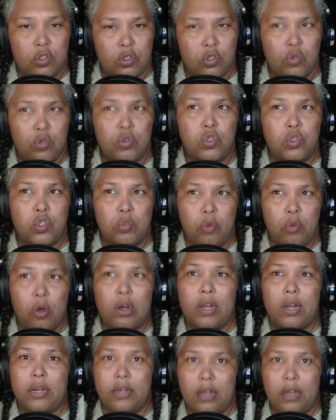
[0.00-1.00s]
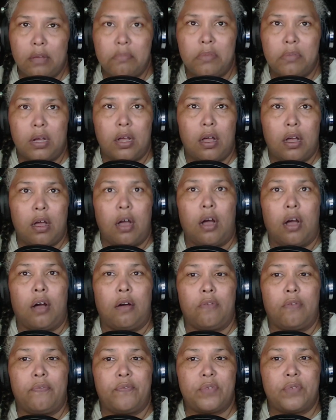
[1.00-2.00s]
small a number
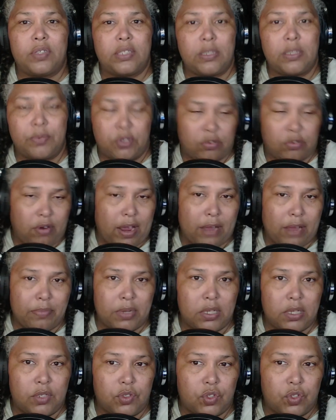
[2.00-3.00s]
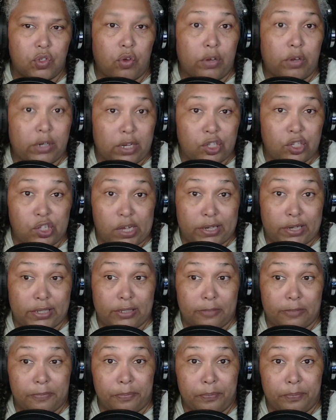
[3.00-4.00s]
of subscribers on her
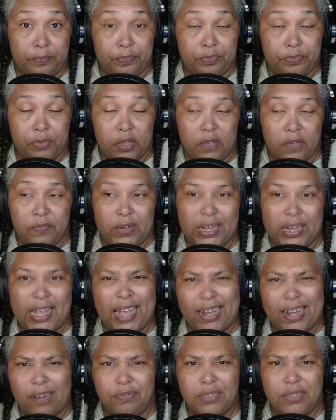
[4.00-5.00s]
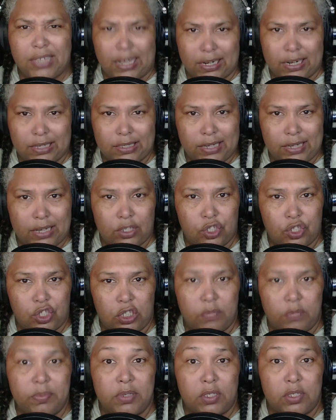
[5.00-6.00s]
channel for the kind of talent that
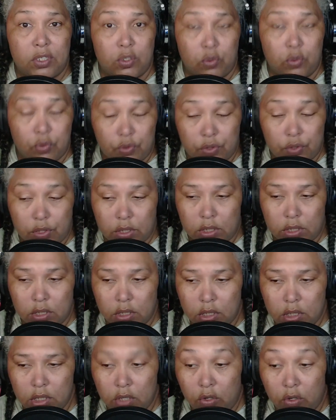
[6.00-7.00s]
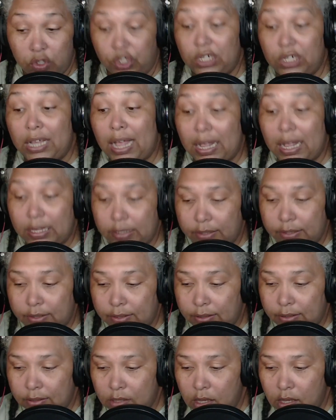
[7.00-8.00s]
she bestows, or she has.